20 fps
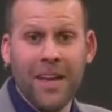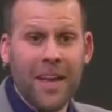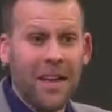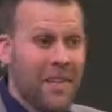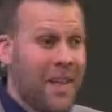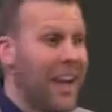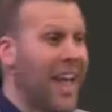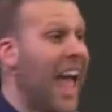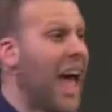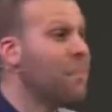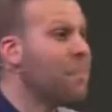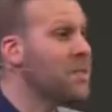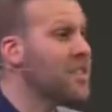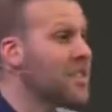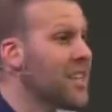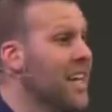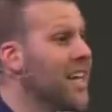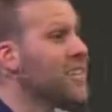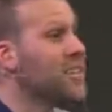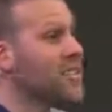that happens
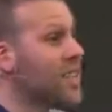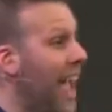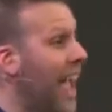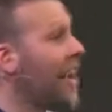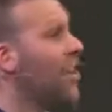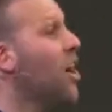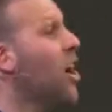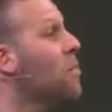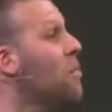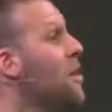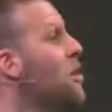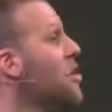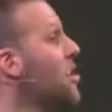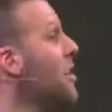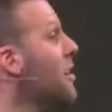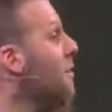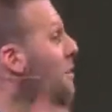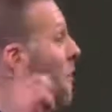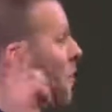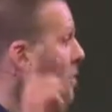to hit Saginaw,
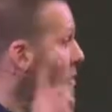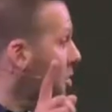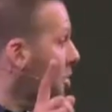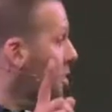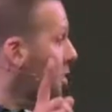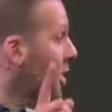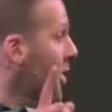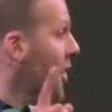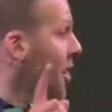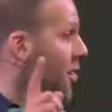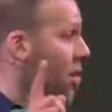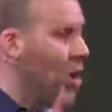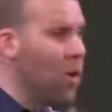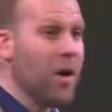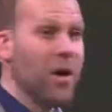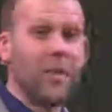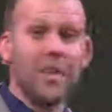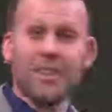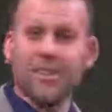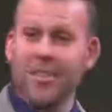Michigan first,
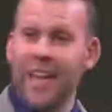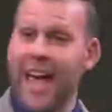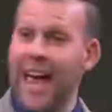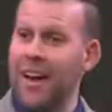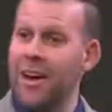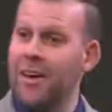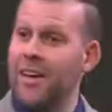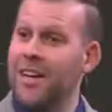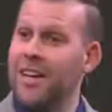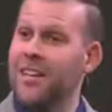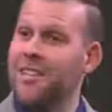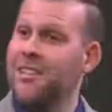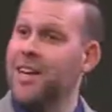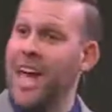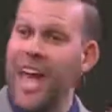knowing that Saginaw is the